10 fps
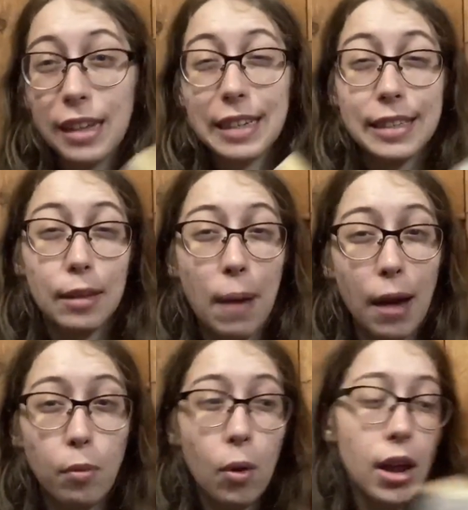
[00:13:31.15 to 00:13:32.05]
'cause he's the
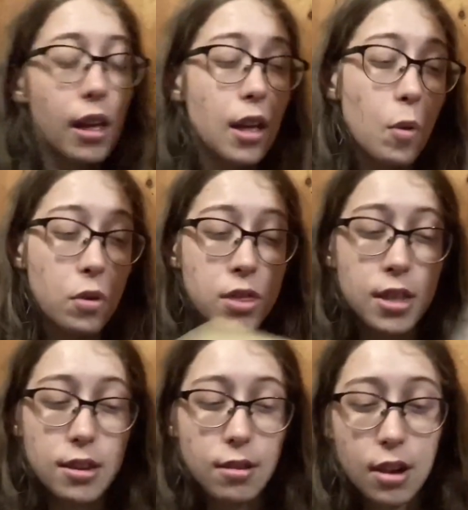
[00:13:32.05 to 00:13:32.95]
bad boy with
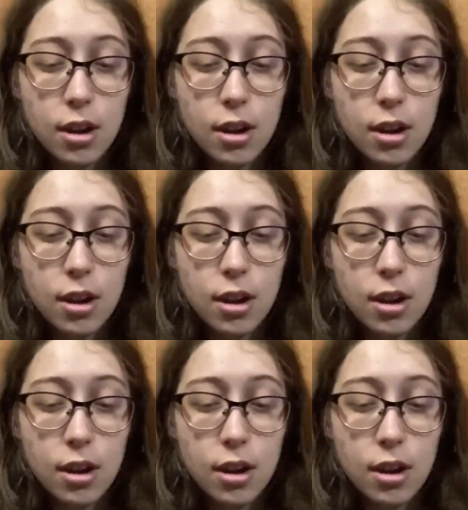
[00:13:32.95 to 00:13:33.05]
the